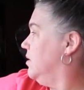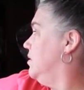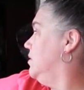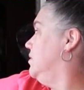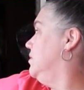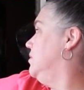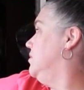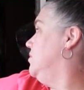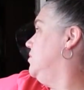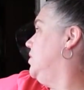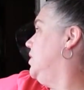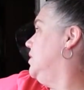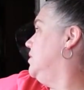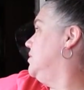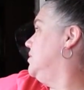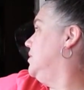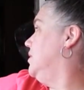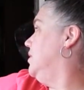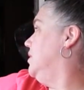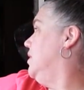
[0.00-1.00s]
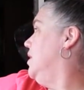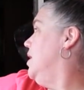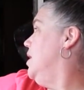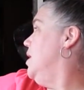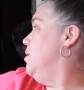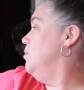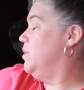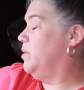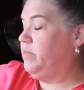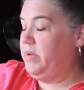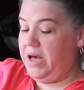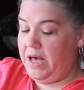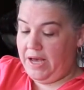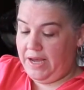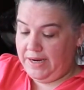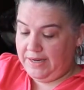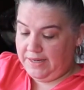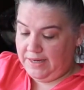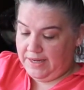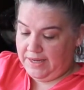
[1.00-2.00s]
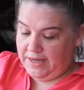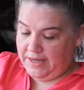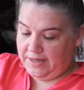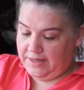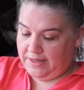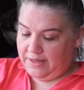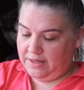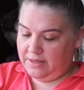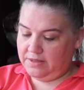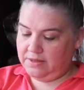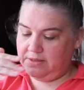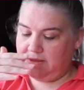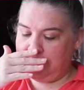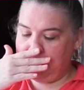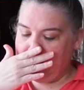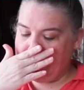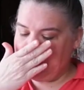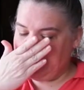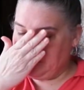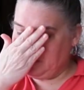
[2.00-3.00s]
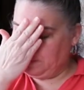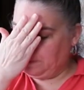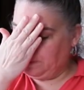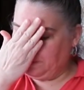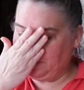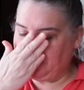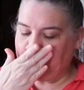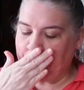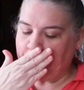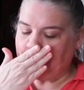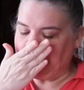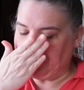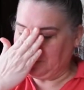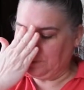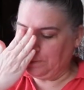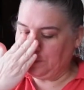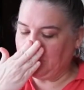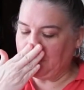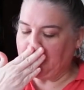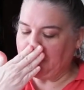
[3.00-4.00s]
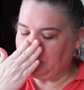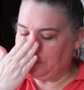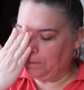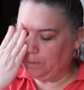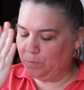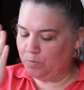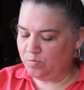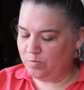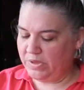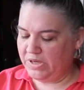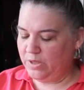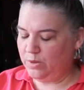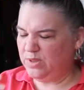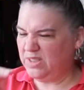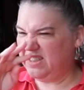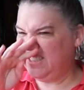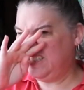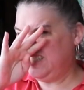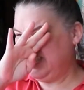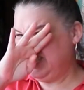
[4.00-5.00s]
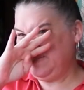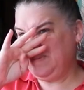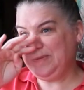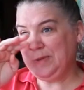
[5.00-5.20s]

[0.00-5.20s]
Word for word: I uh, can't say it, but behind it is, uh, I know that,